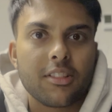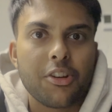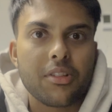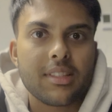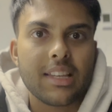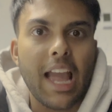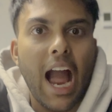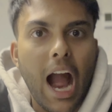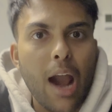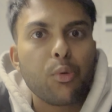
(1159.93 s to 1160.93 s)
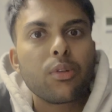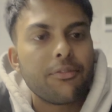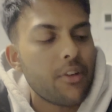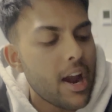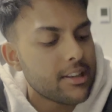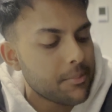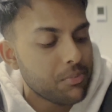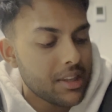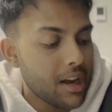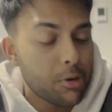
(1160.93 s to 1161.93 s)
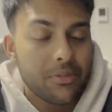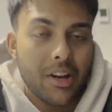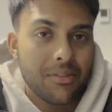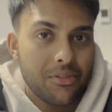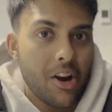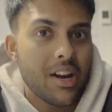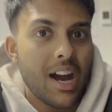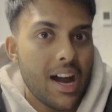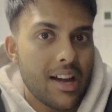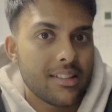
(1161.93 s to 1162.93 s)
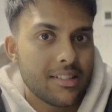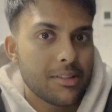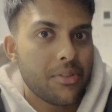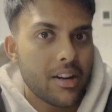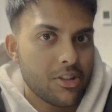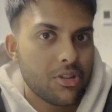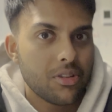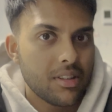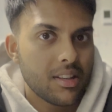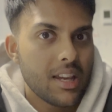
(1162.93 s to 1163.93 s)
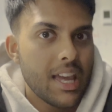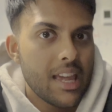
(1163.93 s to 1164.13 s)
Because I would find it very hard to find a student